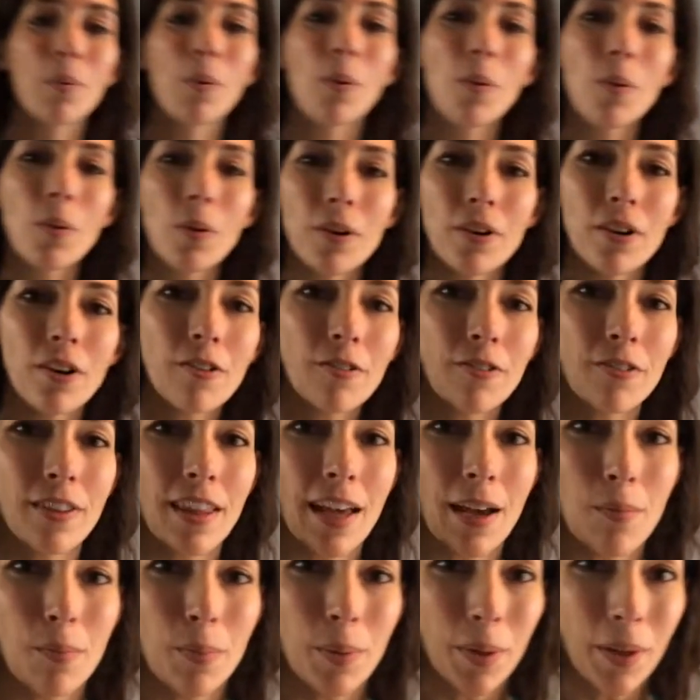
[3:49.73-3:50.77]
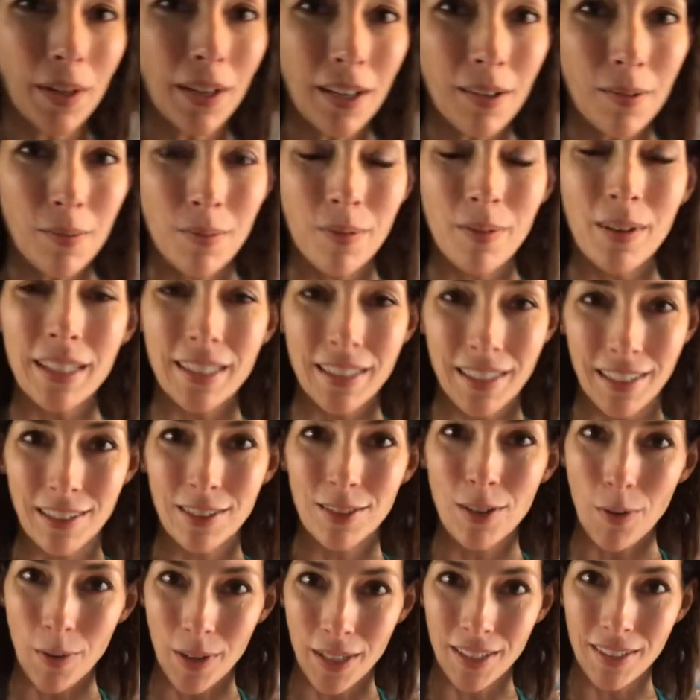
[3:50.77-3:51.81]
pore over that book as he's
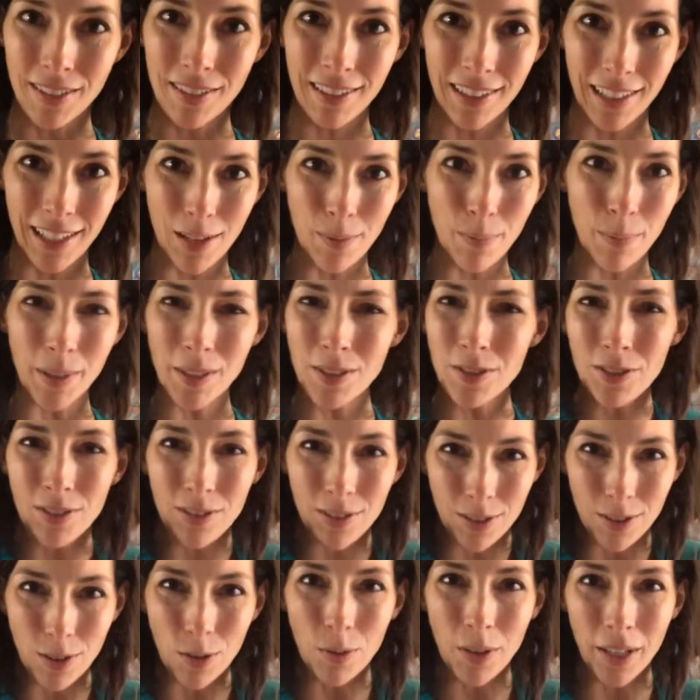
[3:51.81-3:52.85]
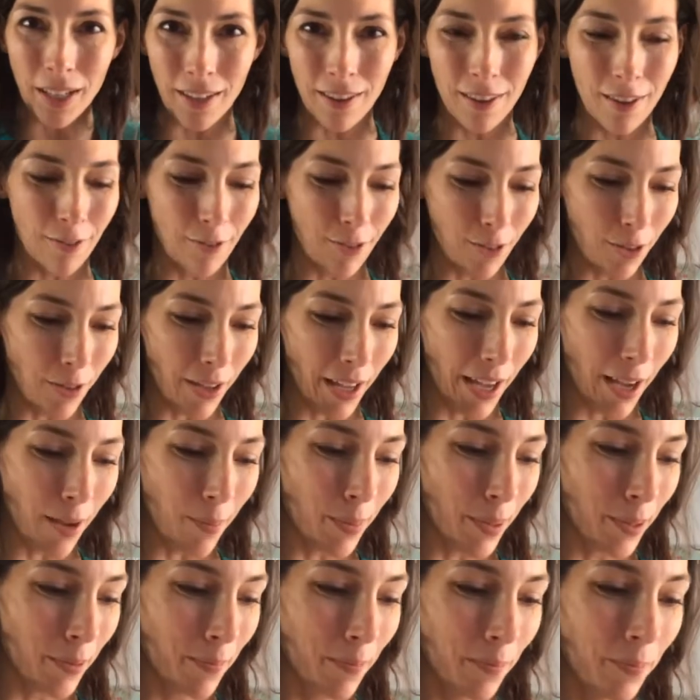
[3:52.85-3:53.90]
going to sleep and just soak in the vocab.
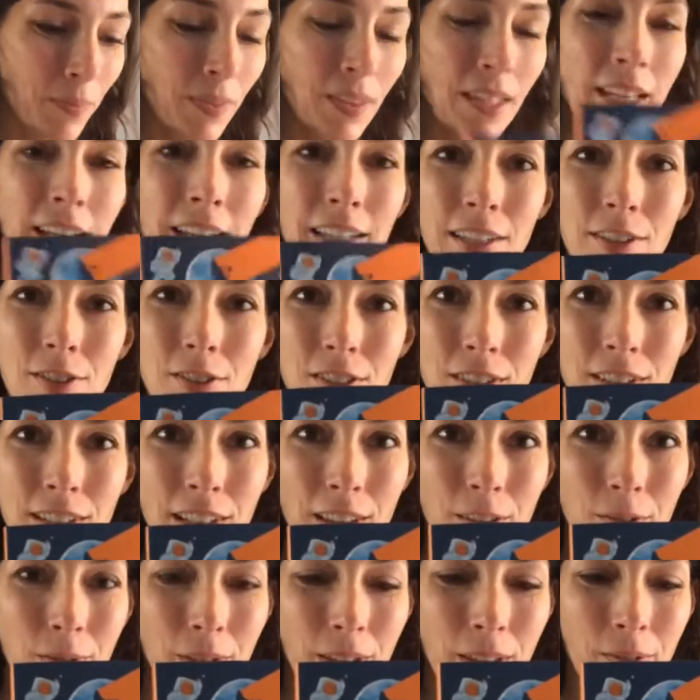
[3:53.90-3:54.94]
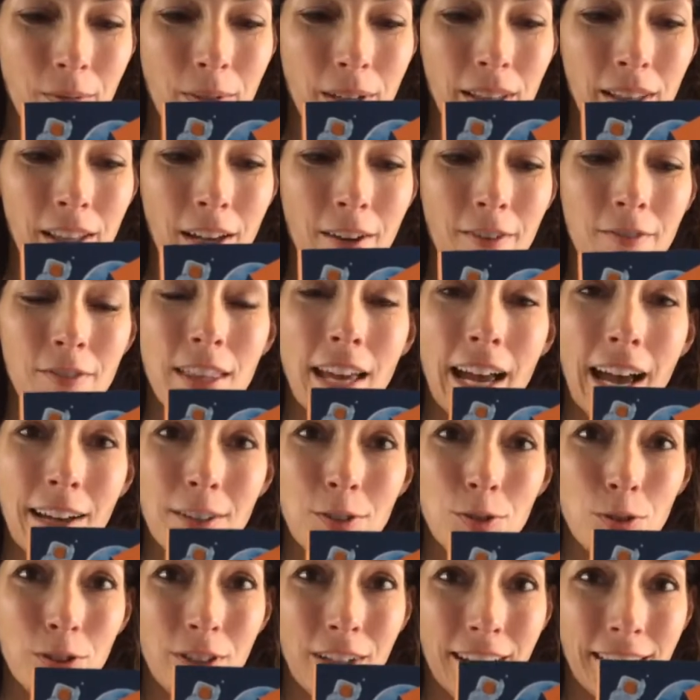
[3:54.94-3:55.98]
Here's another one that we love, the
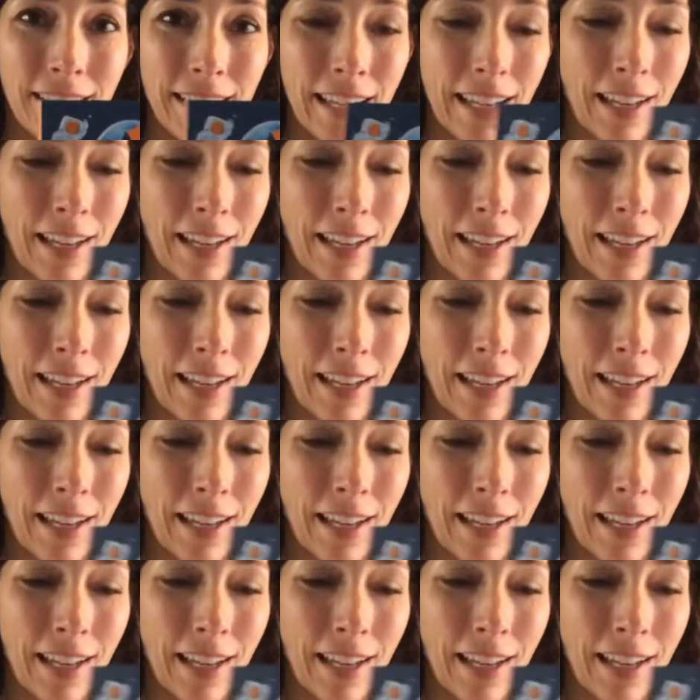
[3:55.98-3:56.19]
Astronaut's